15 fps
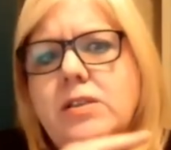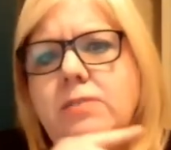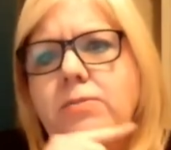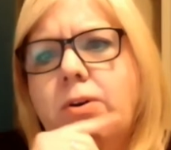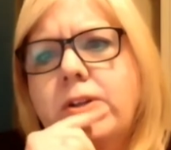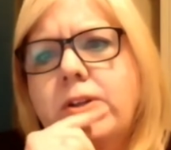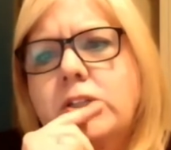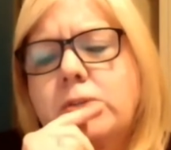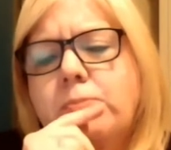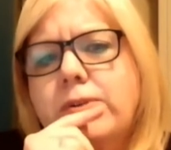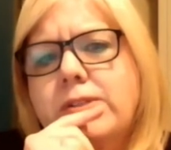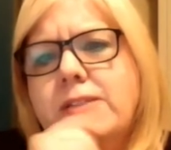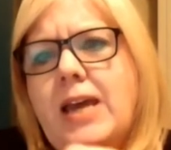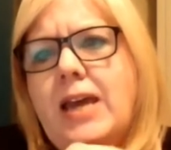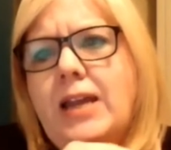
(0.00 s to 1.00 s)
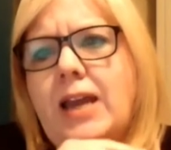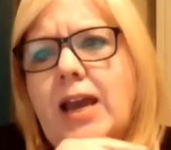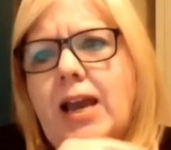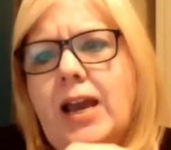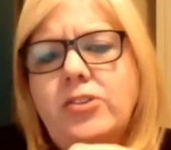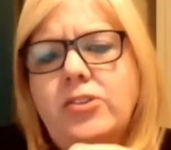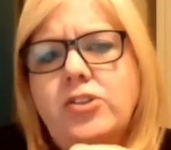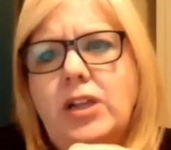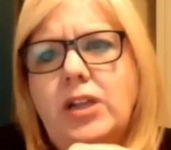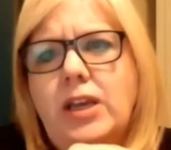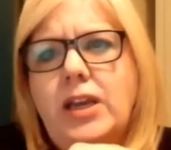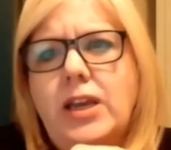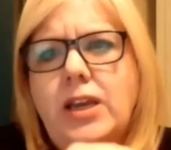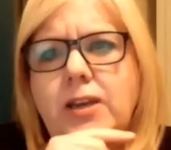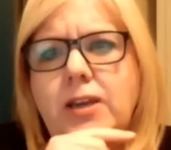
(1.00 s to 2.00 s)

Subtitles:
I'm going to present, actually,